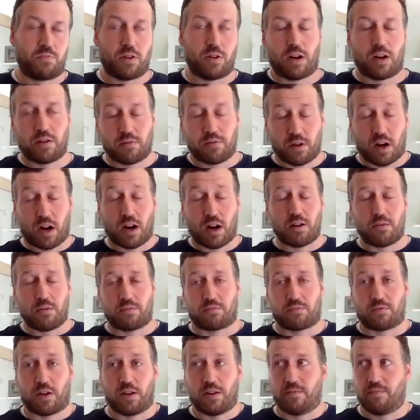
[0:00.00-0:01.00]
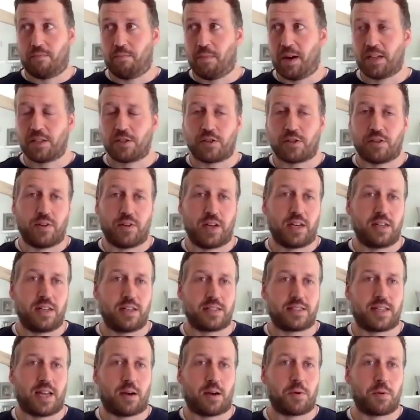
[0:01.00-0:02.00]
our kind of mantra really
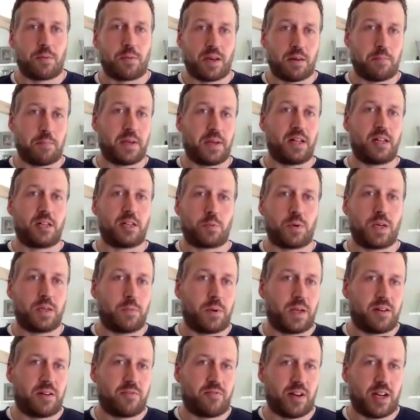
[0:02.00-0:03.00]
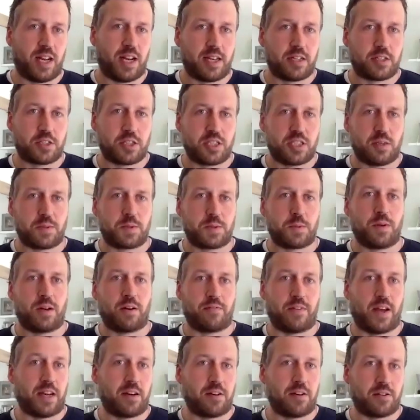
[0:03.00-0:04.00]
is that we want to build win-win relationships with our
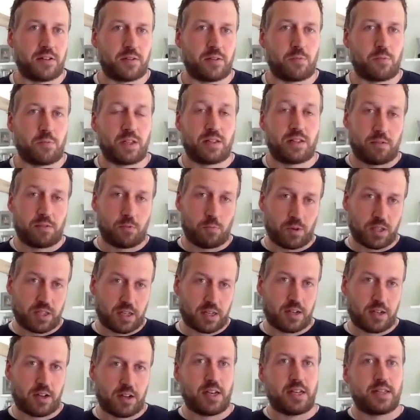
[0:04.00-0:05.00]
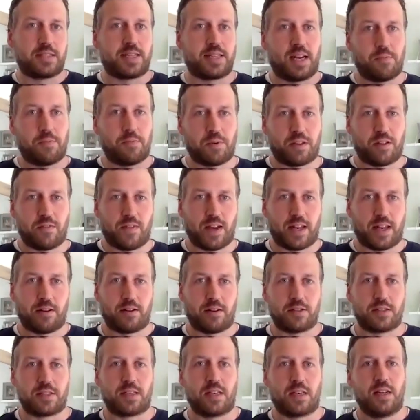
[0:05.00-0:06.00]
vendor, with the clients and with the
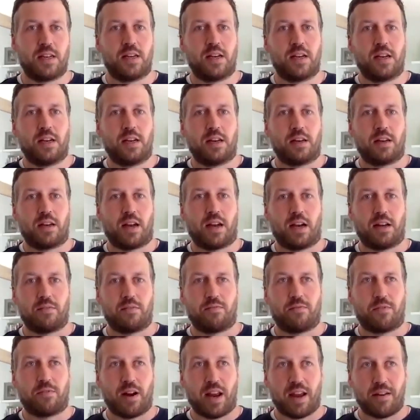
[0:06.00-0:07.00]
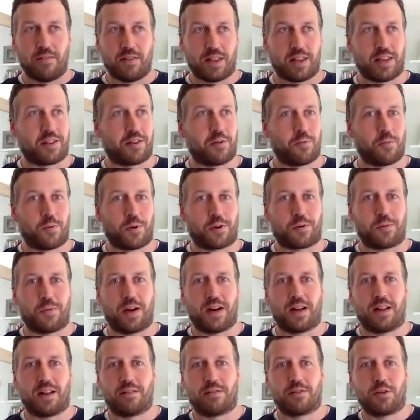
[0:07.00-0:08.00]
vendors. And for everything to work
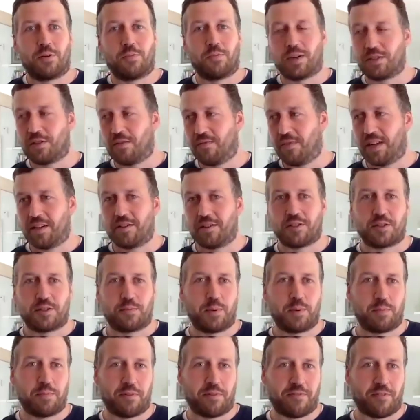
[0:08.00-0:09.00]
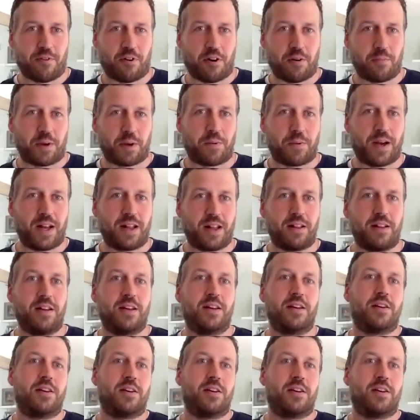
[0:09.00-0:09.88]
well, you want your vendors to be performing well.